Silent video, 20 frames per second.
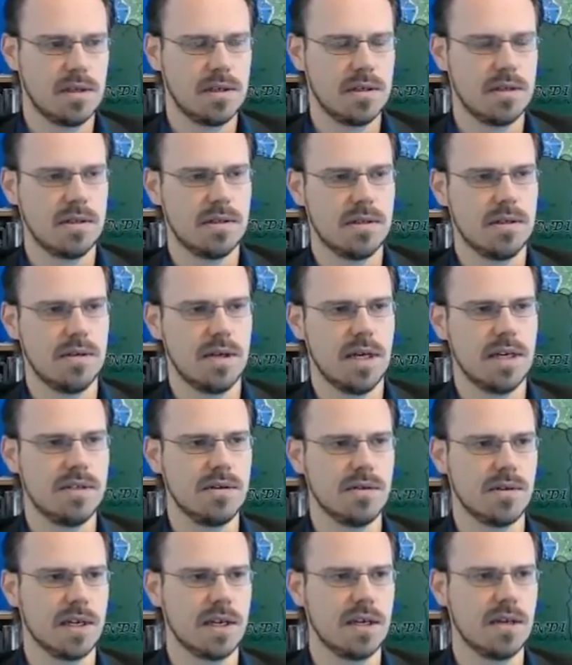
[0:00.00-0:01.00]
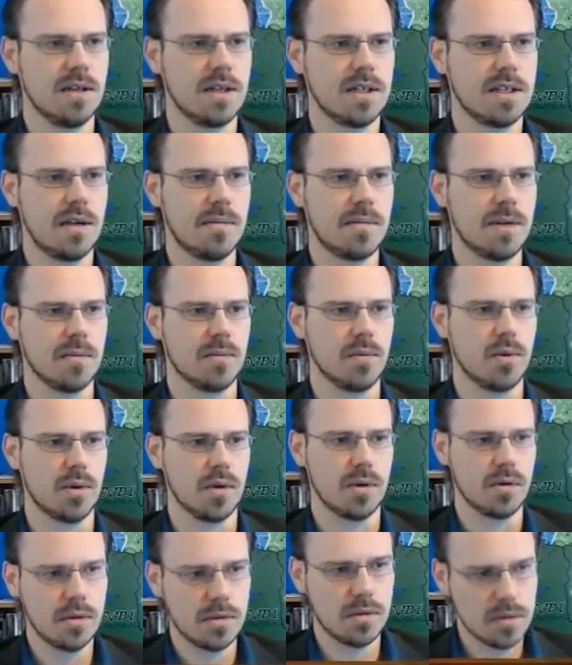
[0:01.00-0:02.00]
So yes, you can kill the Summoning Portal.